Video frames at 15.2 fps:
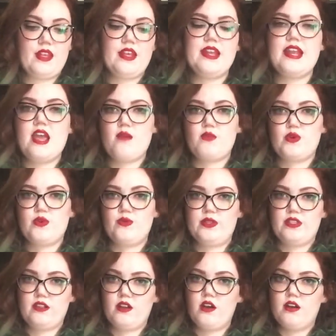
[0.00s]
enamored
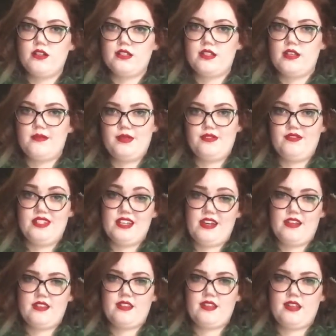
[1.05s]
with the concept of
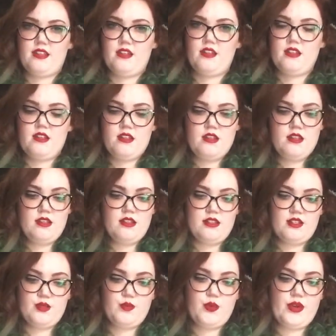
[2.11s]
death at
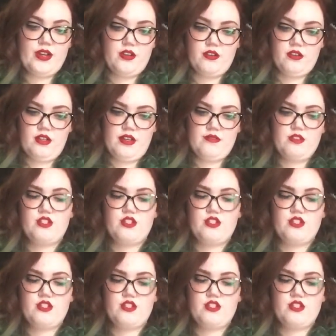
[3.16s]
this point in her life.